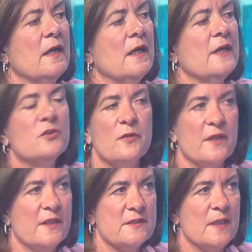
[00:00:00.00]
I don't
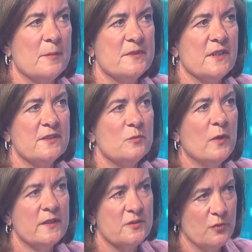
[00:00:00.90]
think there's an appetite in
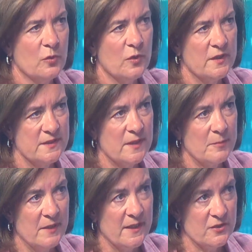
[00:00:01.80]
Wales for a snap
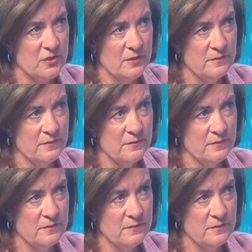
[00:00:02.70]
election.